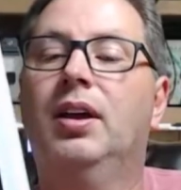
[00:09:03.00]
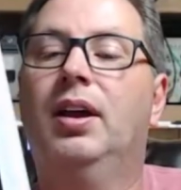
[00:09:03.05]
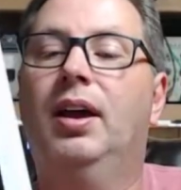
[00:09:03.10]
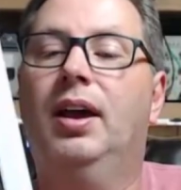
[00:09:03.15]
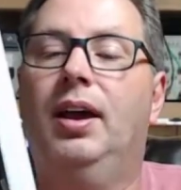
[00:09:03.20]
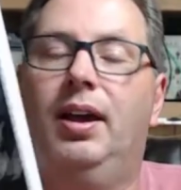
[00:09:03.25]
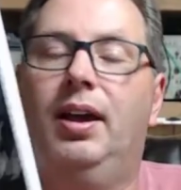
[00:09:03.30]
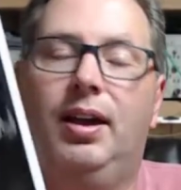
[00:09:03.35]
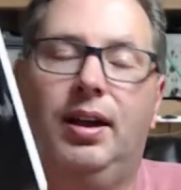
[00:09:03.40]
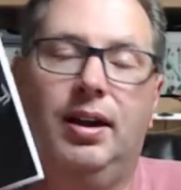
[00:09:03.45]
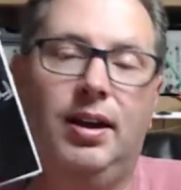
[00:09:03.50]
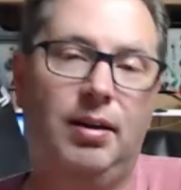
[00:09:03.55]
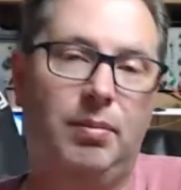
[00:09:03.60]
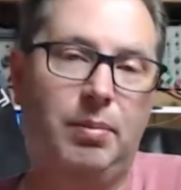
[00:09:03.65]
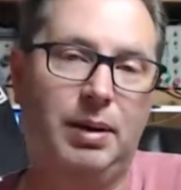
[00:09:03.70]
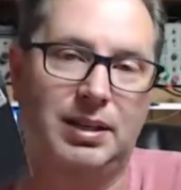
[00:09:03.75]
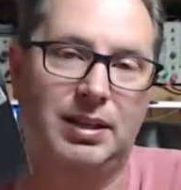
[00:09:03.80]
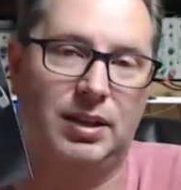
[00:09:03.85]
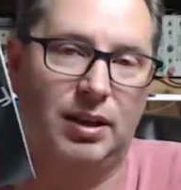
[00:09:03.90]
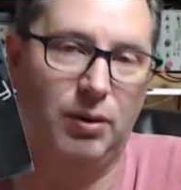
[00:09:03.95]
and I
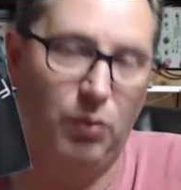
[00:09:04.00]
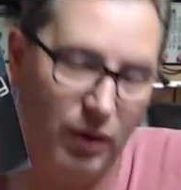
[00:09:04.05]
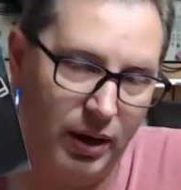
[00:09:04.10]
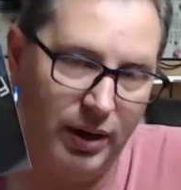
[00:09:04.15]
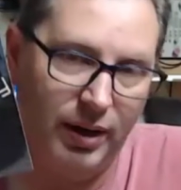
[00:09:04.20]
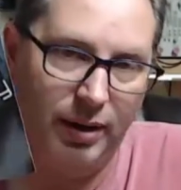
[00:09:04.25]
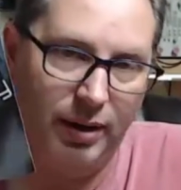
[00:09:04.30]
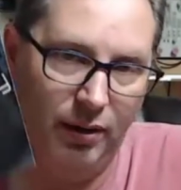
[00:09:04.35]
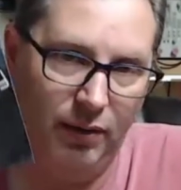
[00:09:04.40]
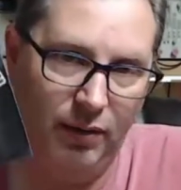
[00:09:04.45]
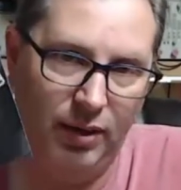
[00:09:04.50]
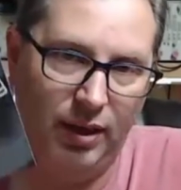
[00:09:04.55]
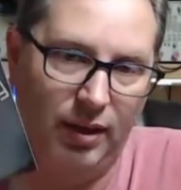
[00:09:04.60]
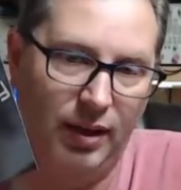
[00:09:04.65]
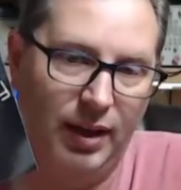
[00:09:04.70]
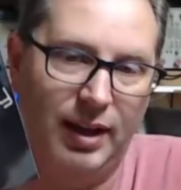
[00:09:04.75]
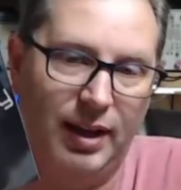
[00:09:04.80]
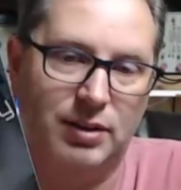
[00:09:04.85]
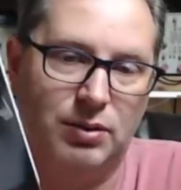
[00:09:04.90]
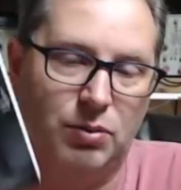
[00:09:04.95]
basically read it over the
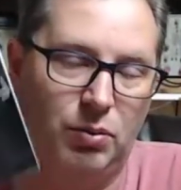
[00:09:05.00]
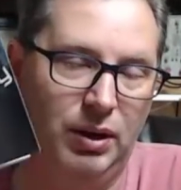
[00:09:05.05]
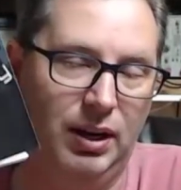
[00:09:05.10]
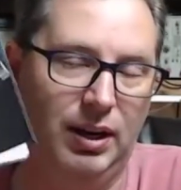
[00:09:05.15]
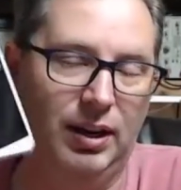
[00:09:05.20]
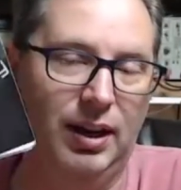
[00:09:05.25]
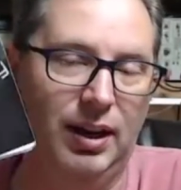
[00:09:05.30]
last week.